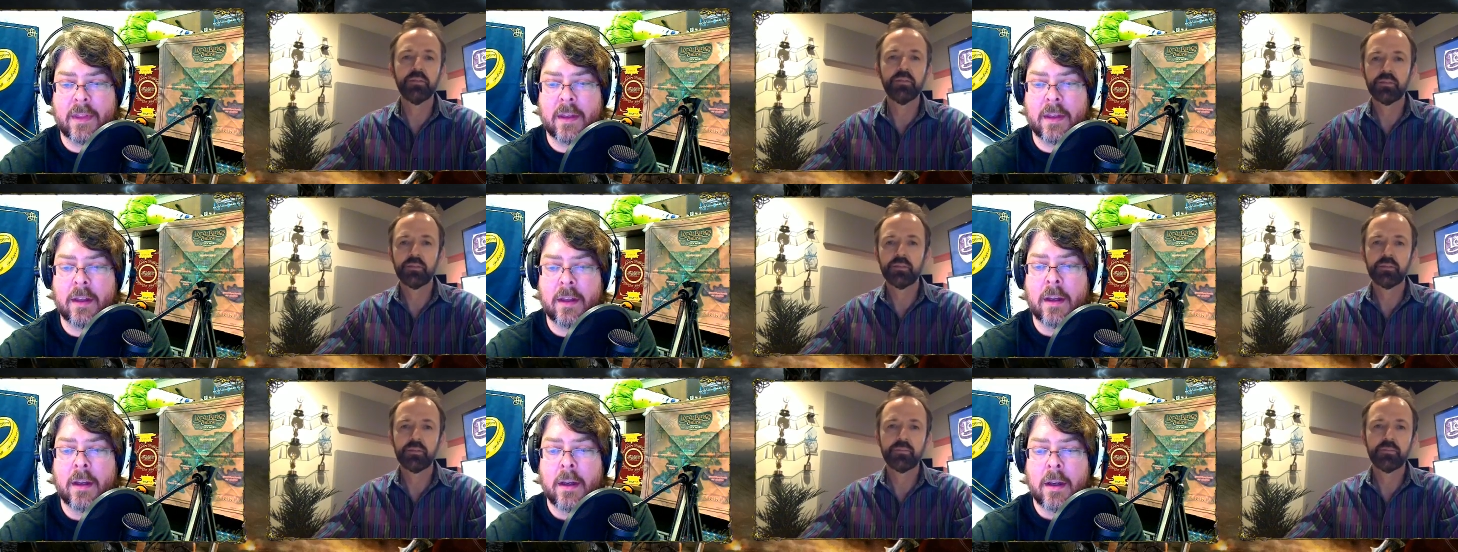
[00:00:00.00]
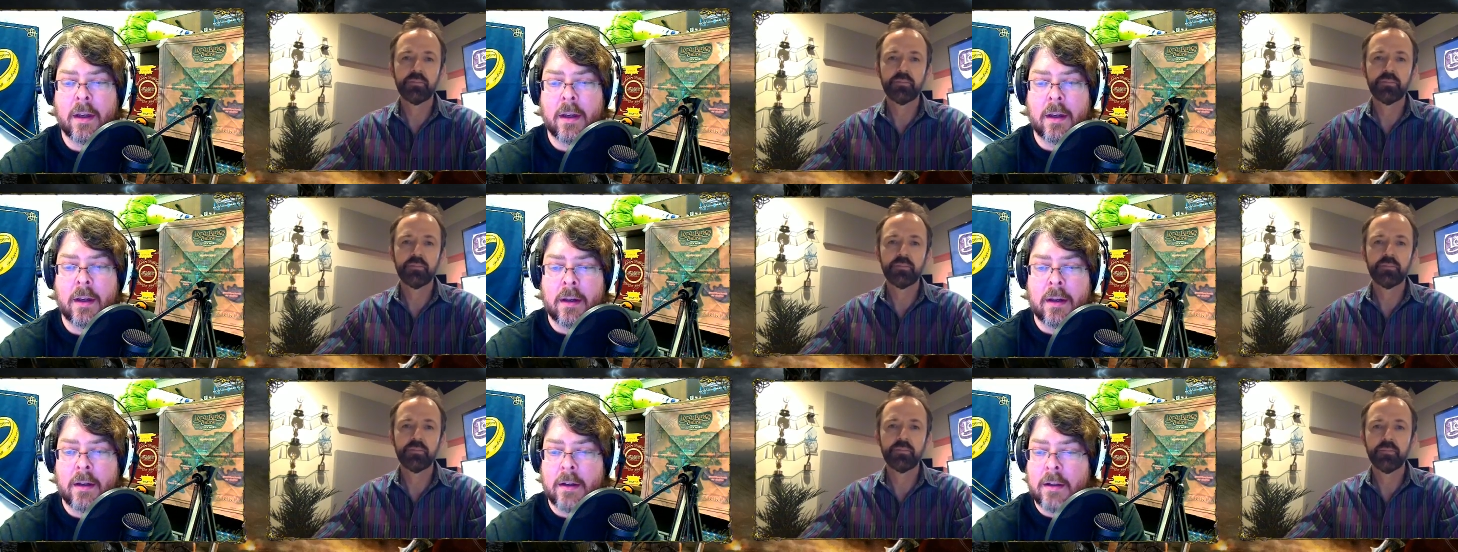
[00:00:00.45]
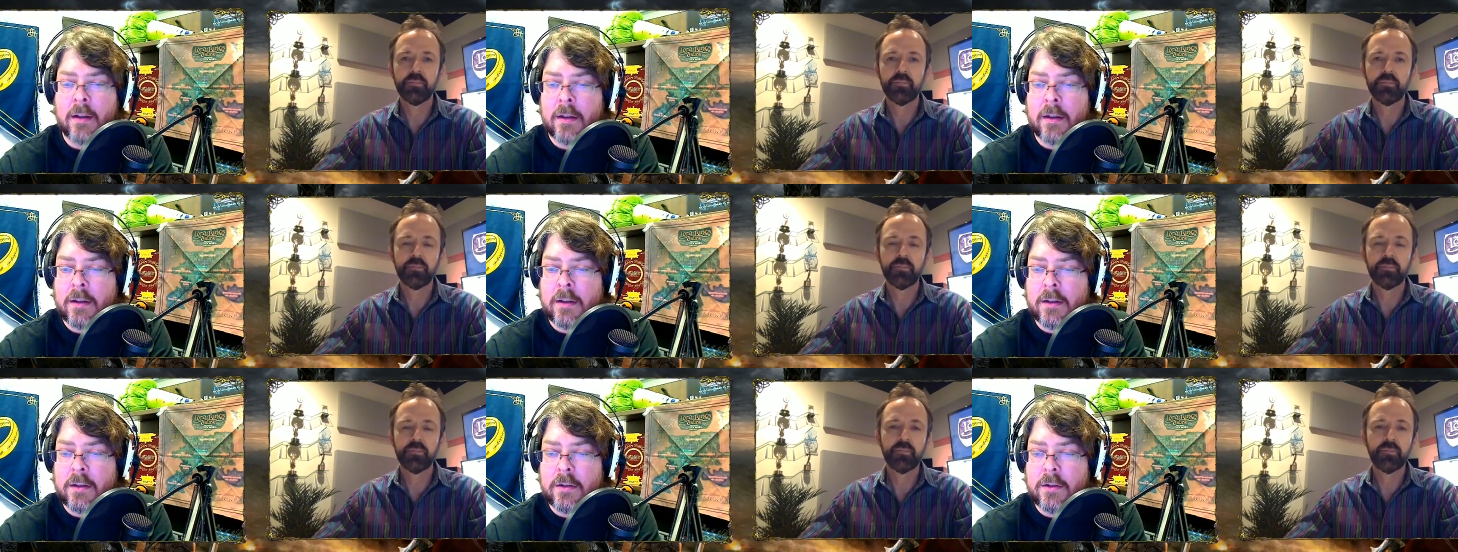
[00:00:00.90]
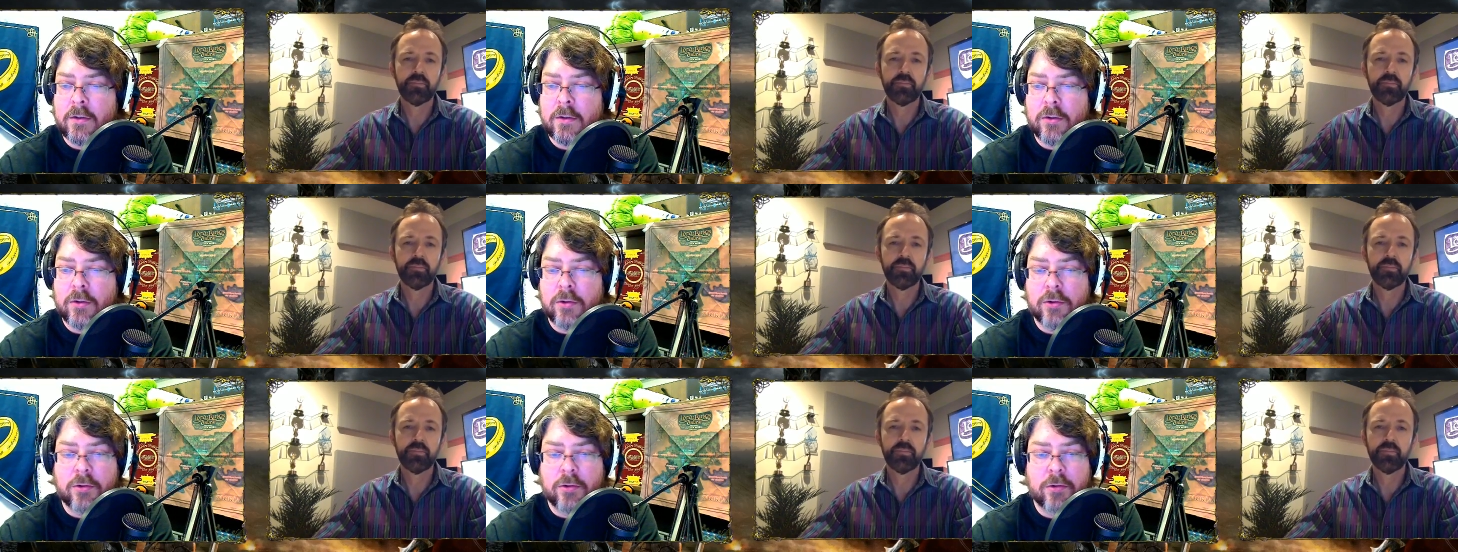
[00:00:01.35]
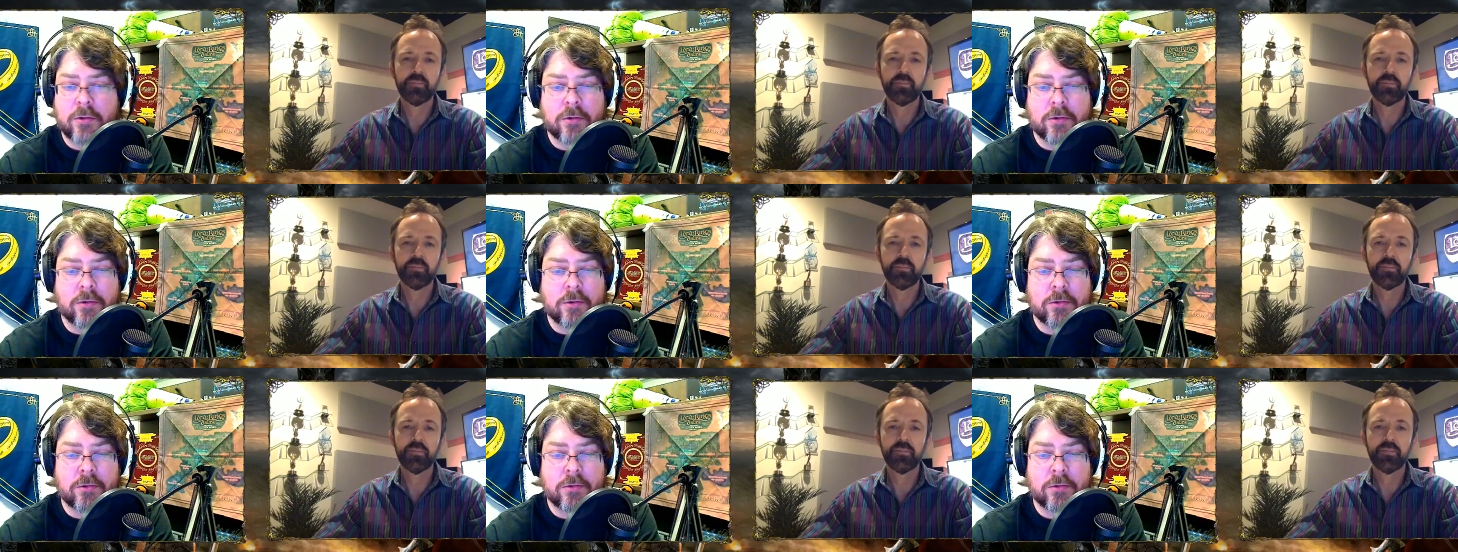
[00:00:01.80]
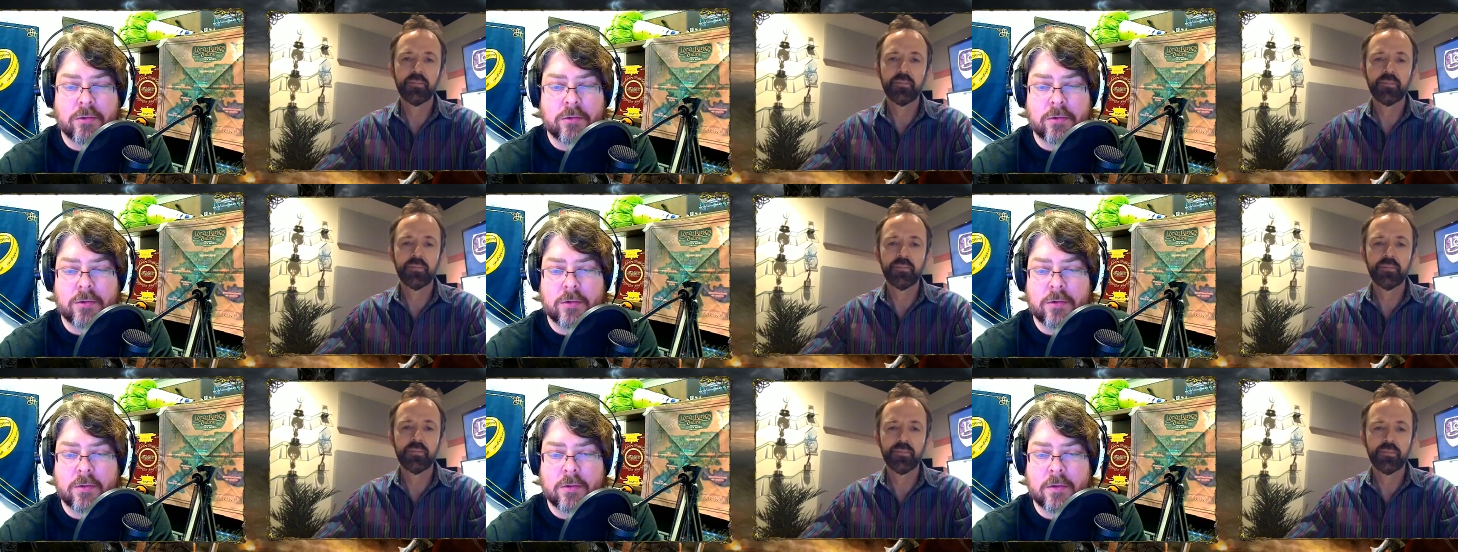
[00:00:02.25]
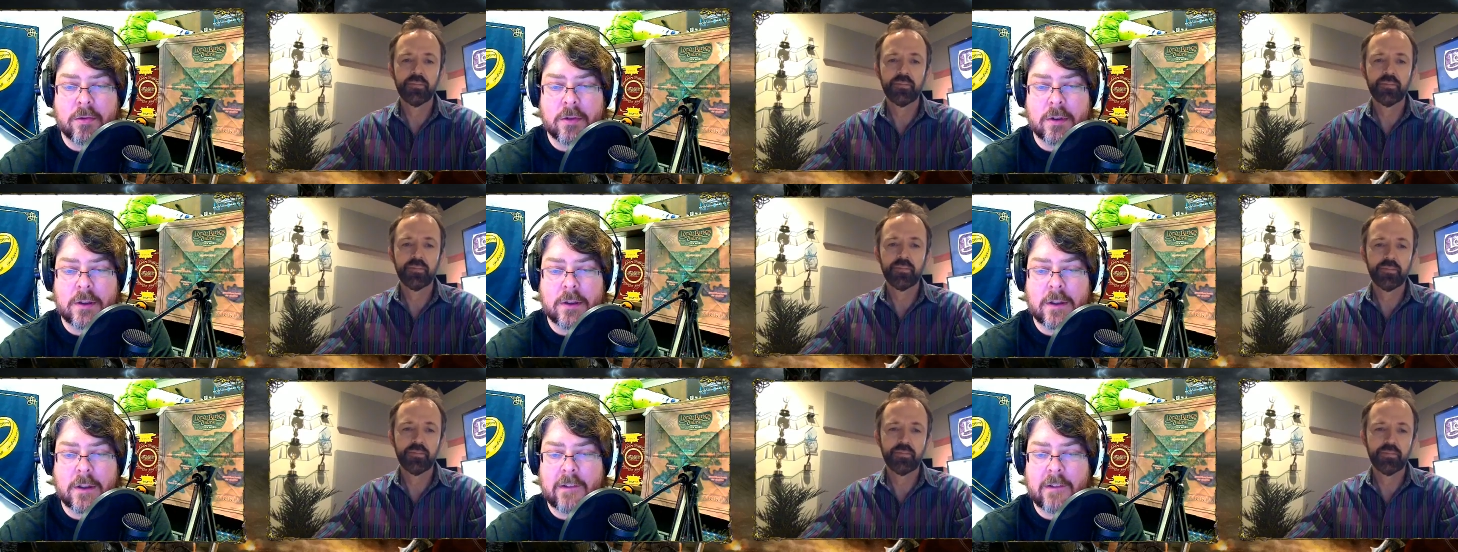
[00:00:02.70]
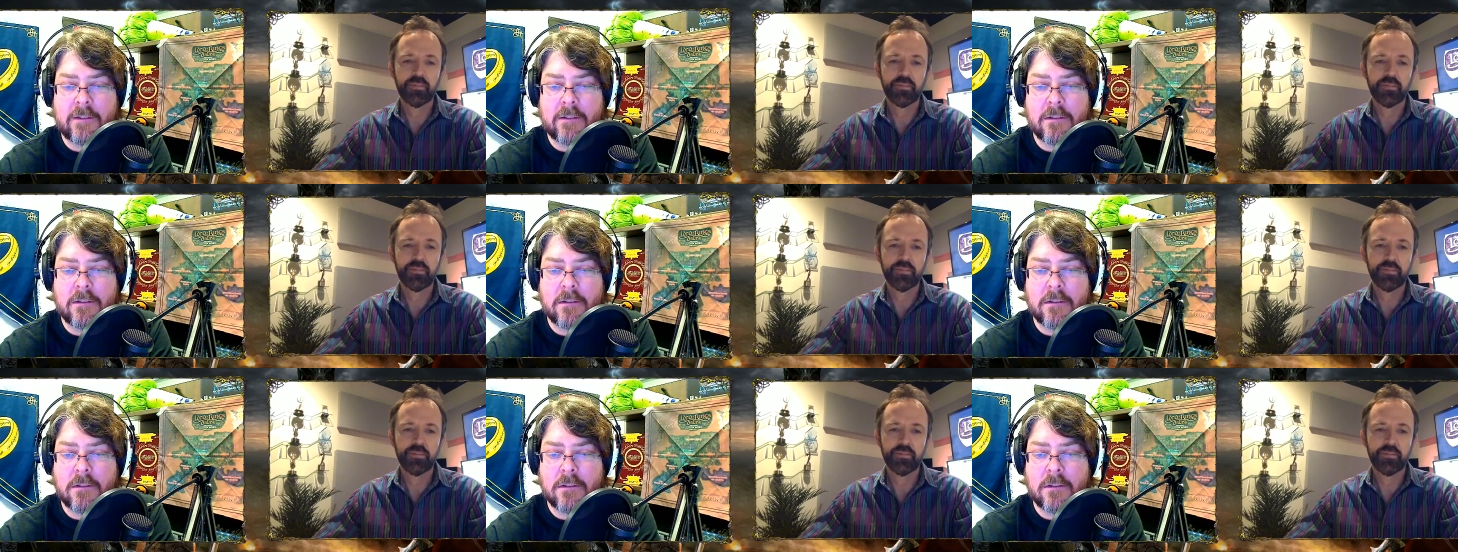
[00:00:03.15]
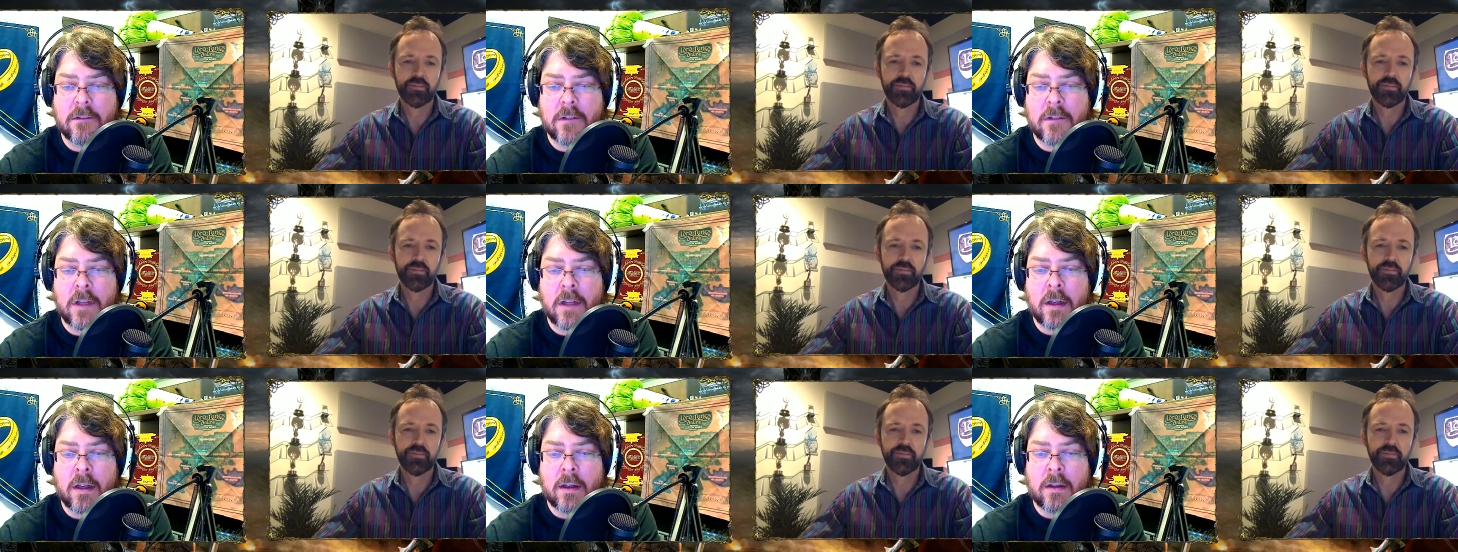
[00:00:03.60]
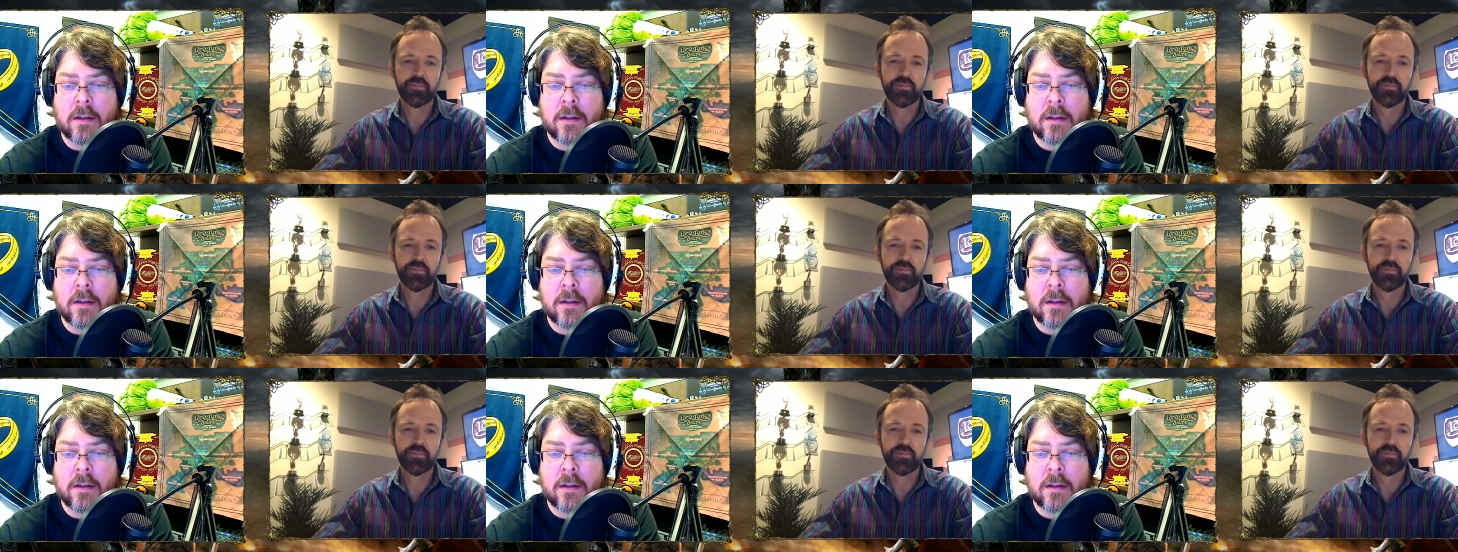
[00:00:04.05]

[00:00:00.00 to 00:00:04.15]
No one is speaking in this clip.